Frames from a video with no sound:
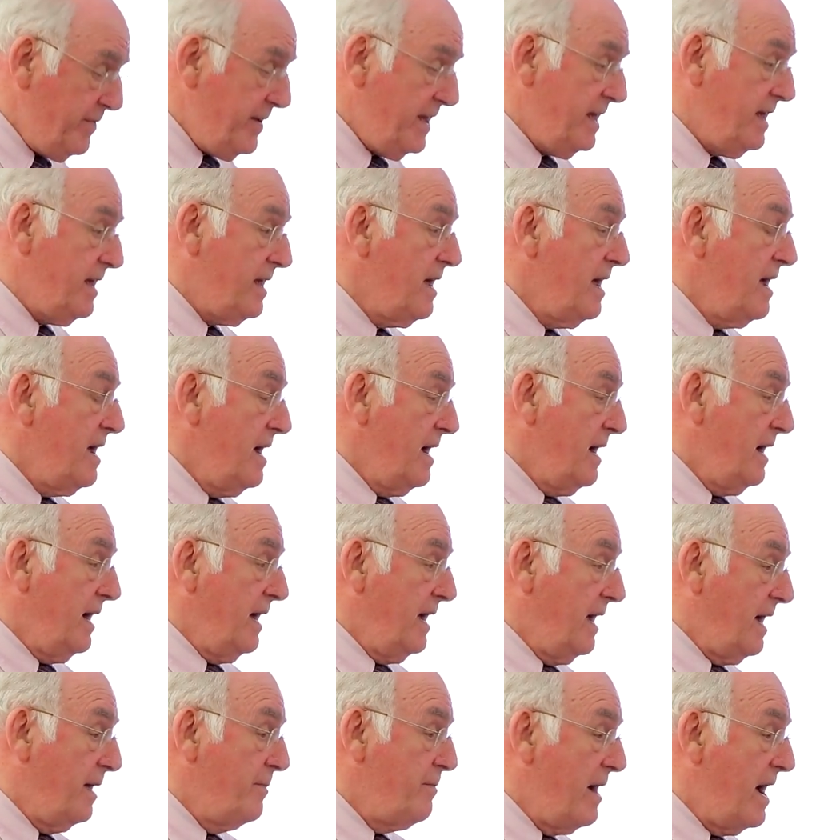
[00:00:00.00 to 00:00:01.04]
be
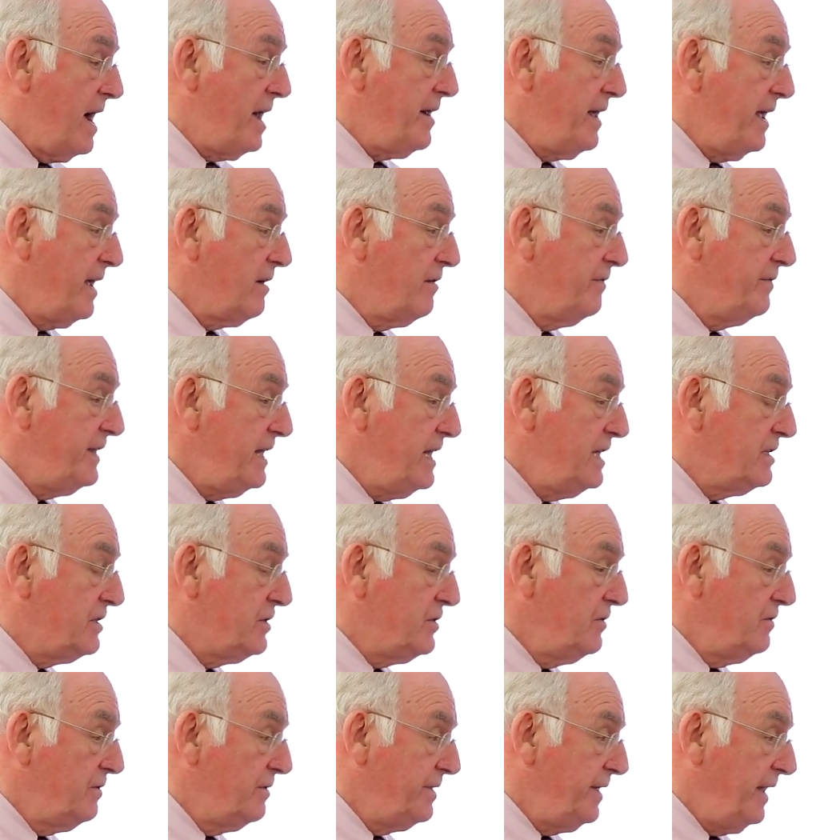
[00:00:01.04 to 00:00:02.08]
a marrying of these
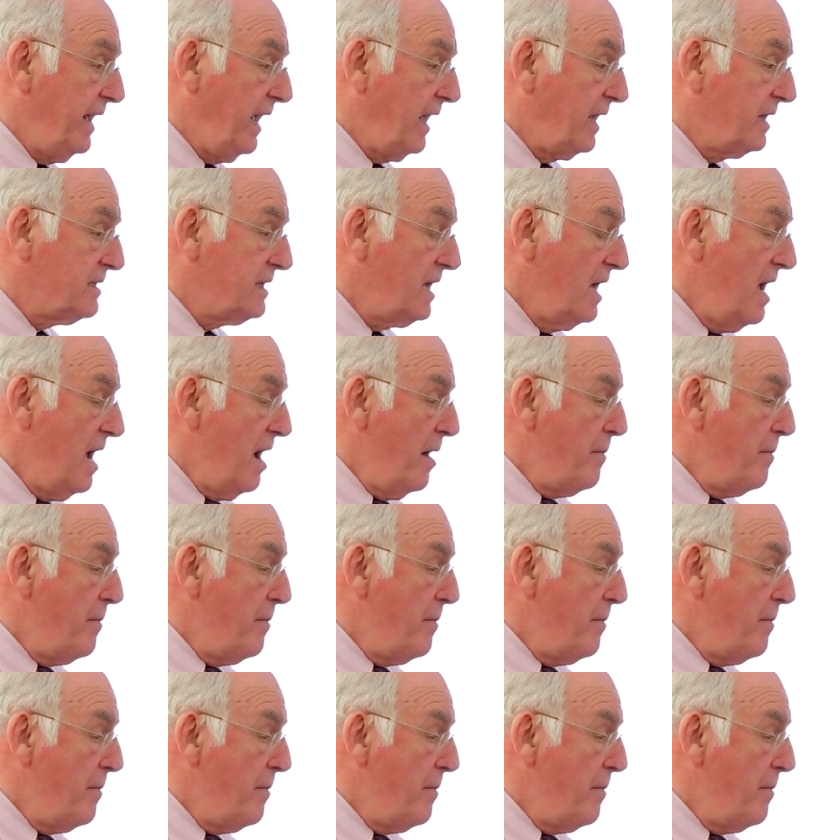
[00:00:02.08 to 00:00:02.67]
two things,